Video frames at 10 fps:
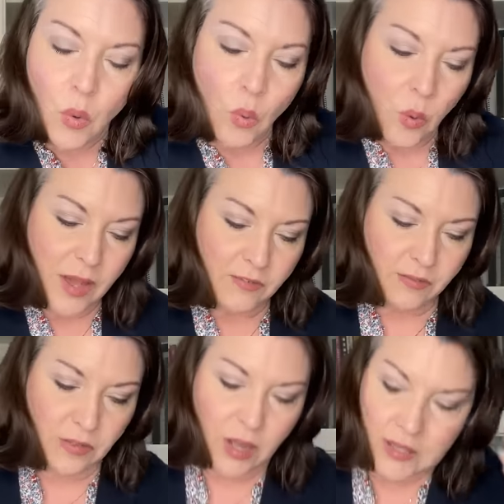what
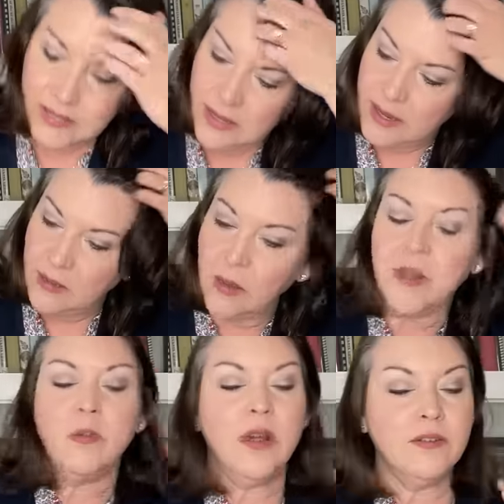floss I, I
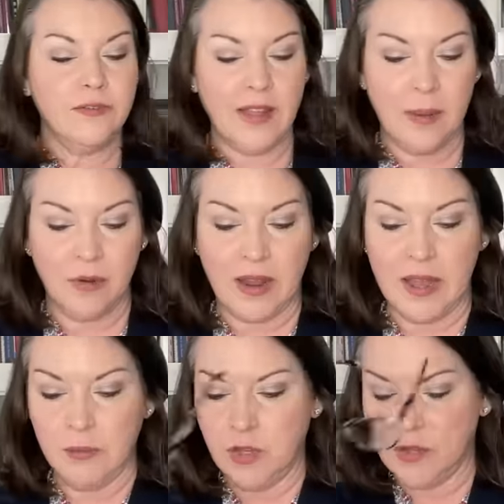mean, what fabric
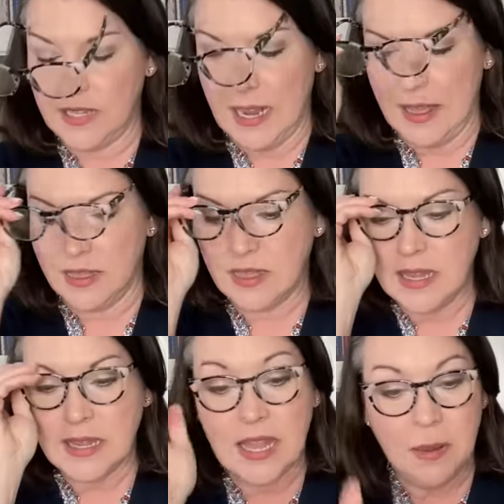I am using. I
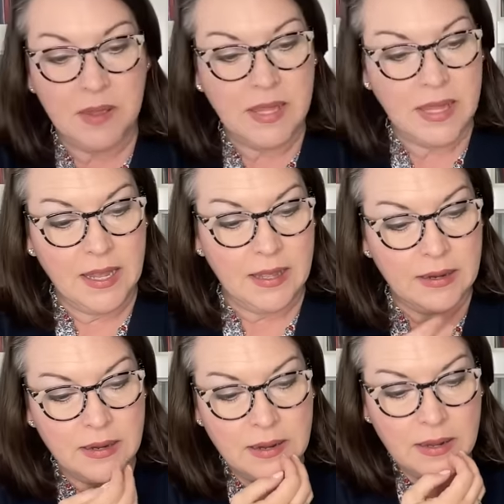think it came in the kit.
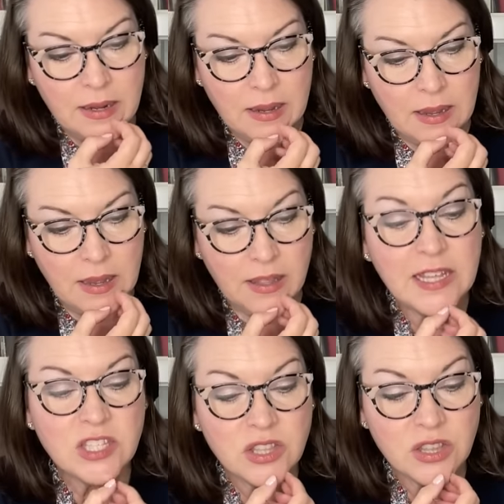Uh,
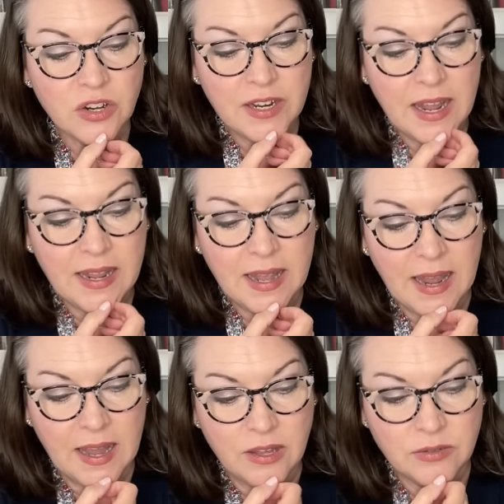it's thirty-eight
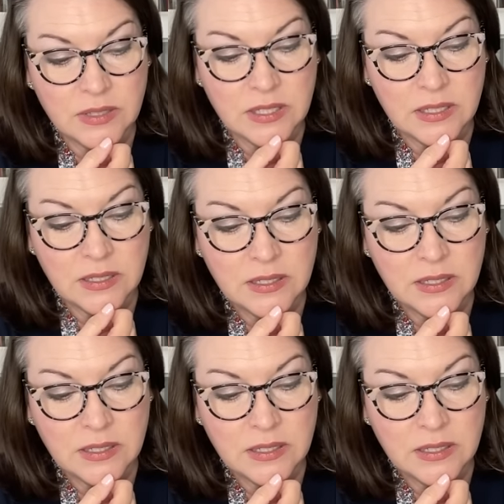count